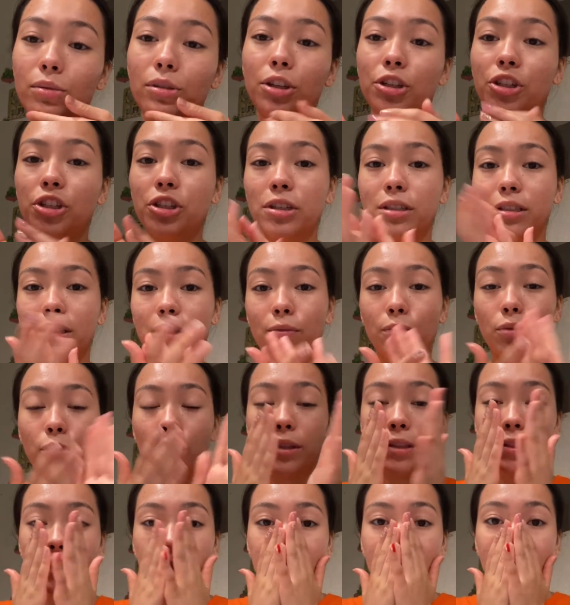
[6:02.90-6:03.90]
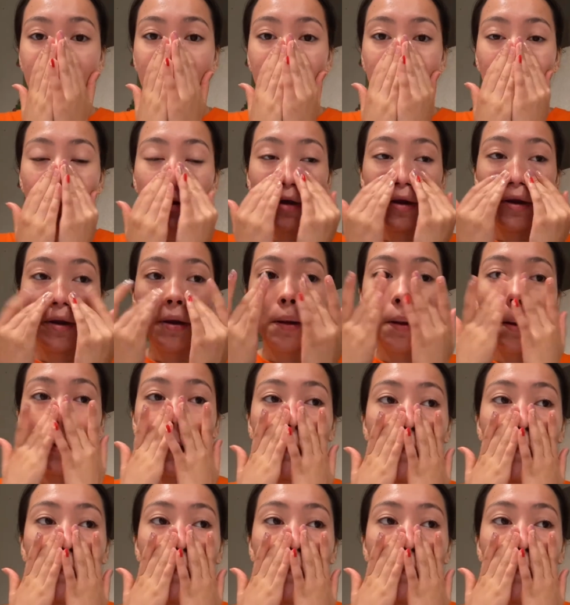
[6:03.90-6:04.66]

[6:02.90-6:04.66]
one just avoids that part.